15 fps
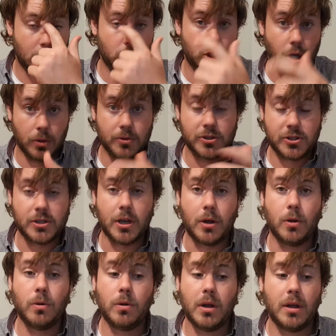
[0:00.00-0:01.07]
Jon
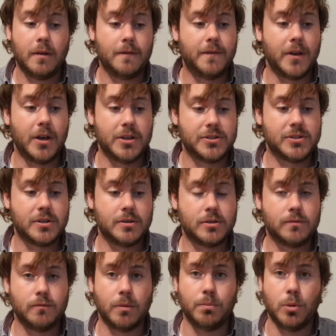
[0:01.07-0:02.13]
Snow first
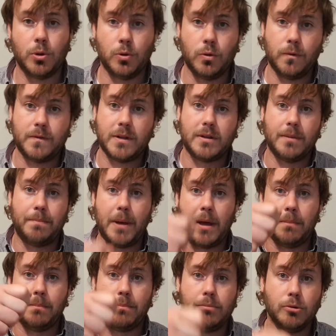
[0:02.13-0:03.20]
removed the
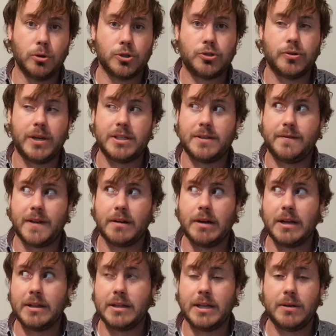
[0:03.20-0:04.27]
pump Broad Street to figure
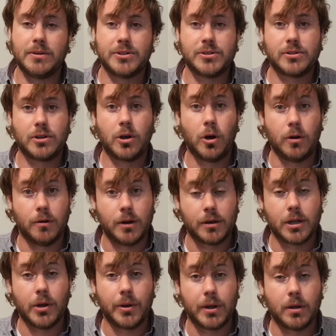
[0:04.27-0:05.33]
out that there was cholera
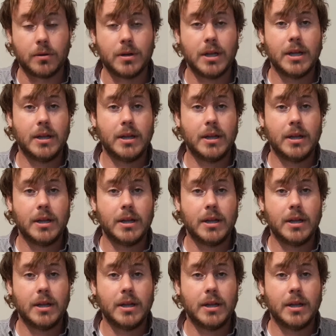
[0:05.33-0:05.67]
going on.